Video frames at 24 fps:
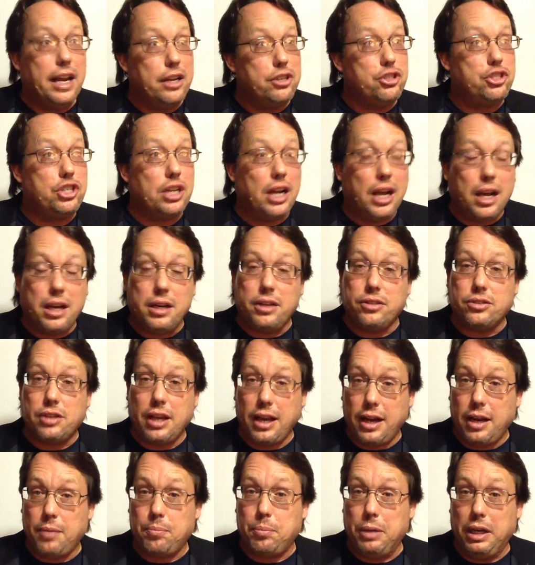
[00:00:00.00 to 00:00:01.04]
And John is
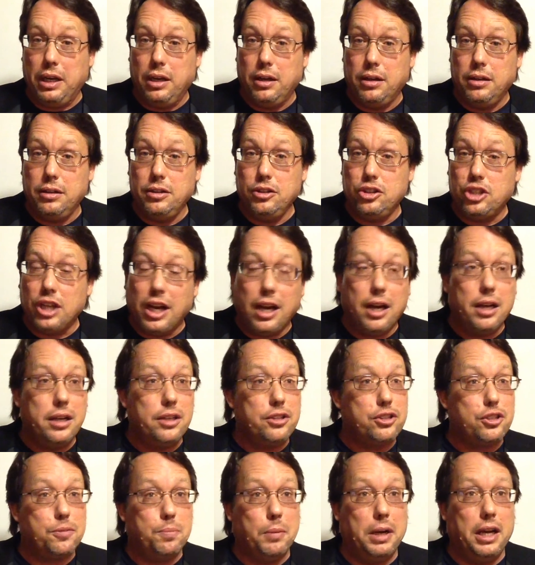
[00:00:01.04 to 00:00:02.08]
happy. John
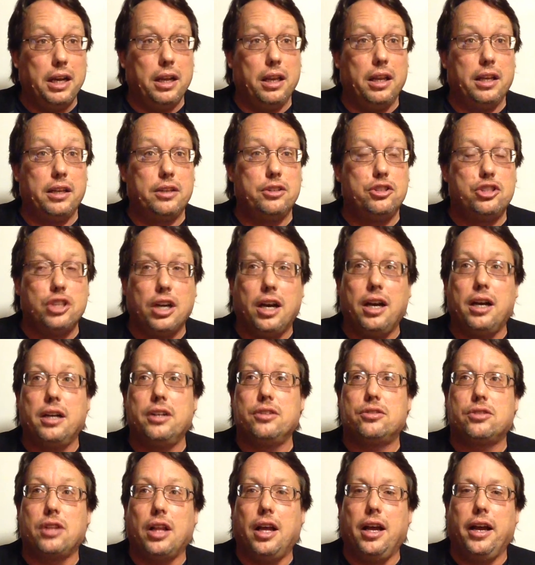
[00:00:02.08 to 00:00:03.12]
is smiling. John
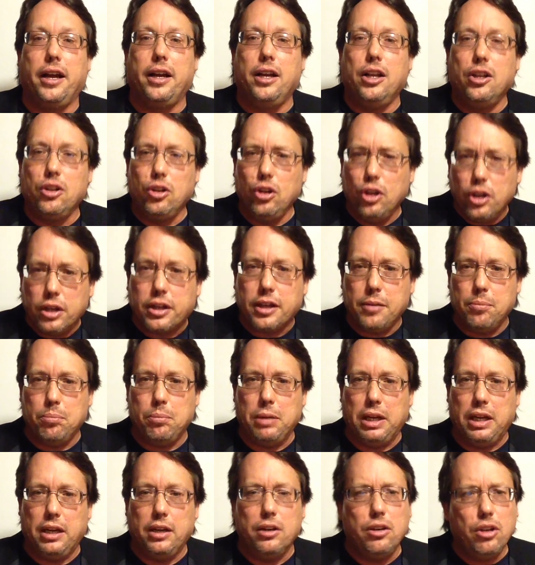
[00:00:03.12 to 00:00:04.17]
is like, look at
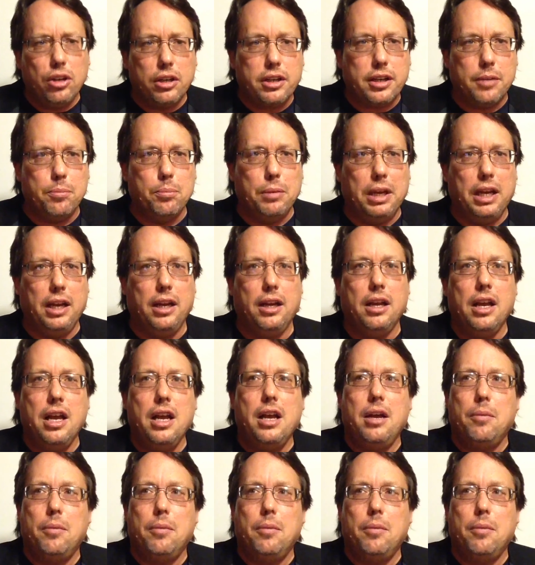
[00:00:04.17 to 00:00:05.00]
me, look at me.